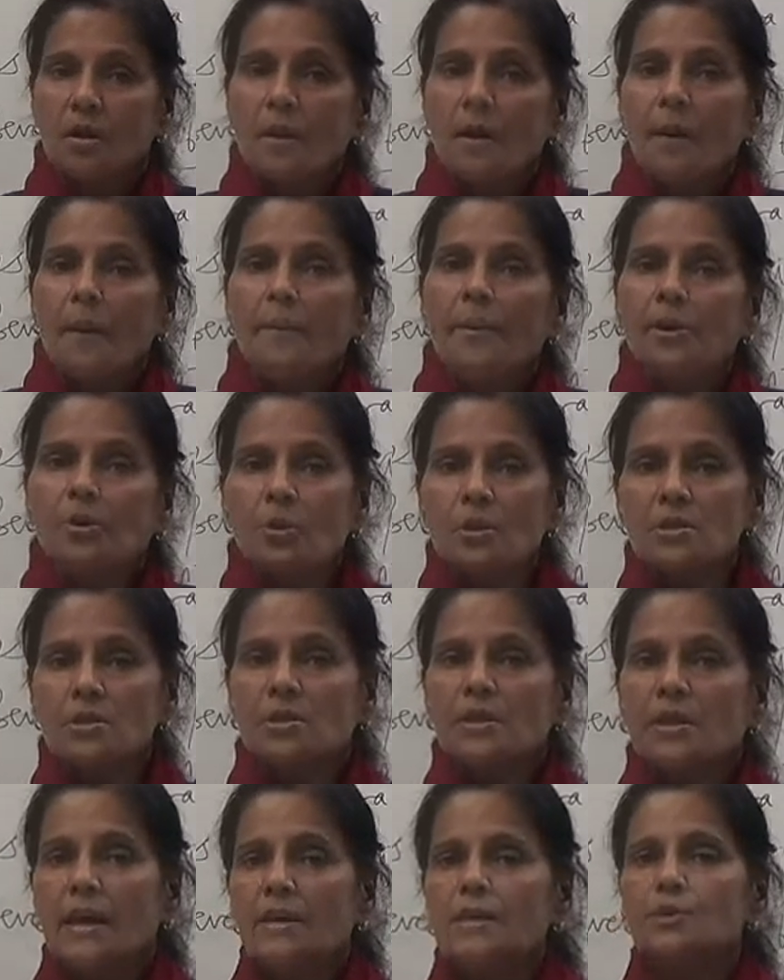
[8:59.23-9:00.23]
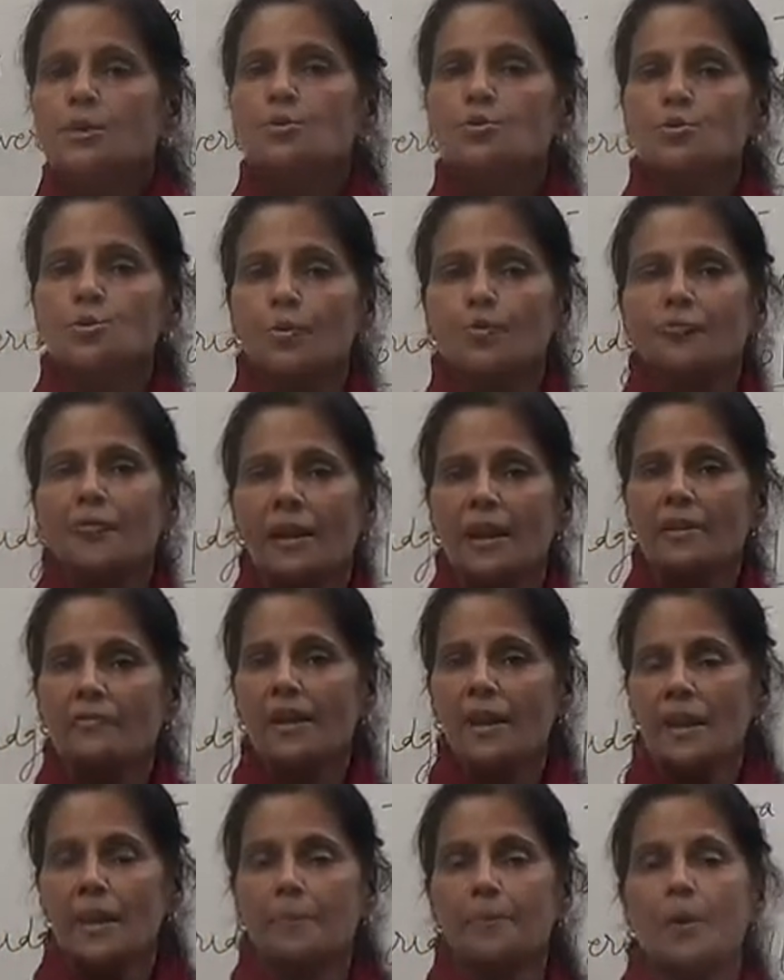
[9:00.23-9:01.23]
because kings used to feel
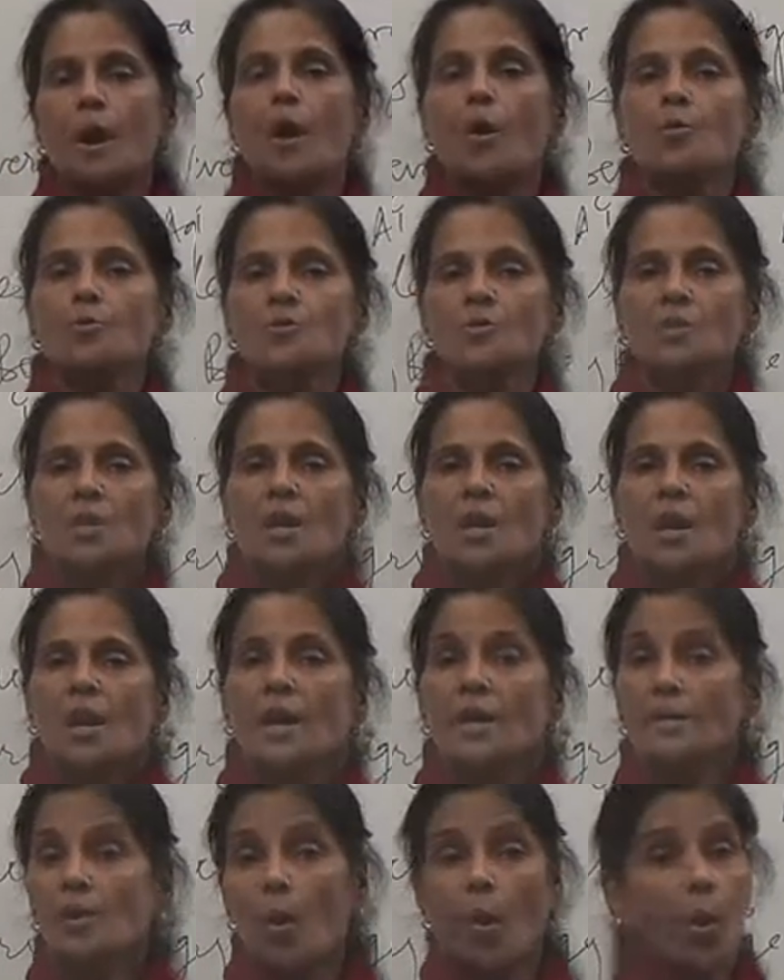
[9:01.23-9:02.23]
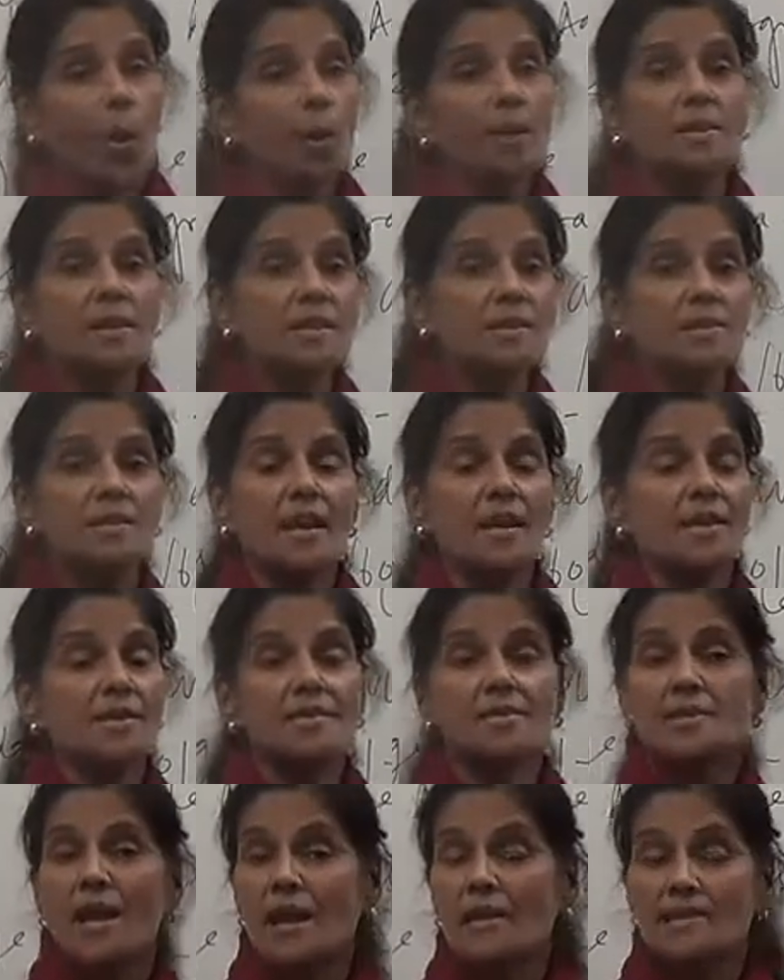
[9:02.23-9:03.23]
very proud in all these things
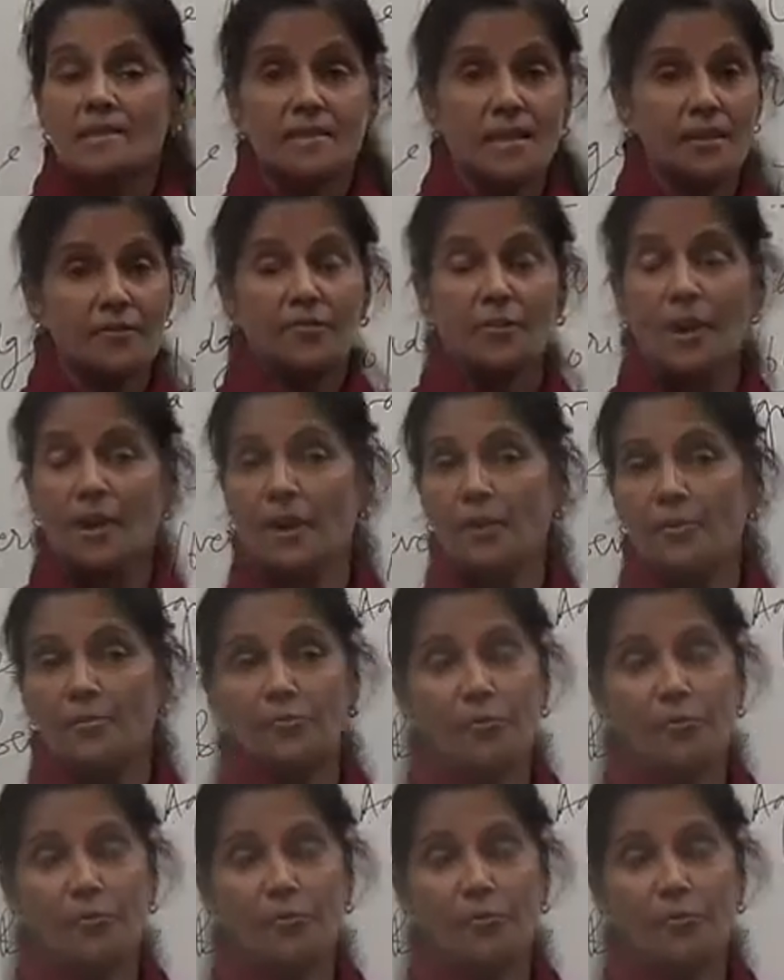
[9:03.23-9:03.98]
that see uh, for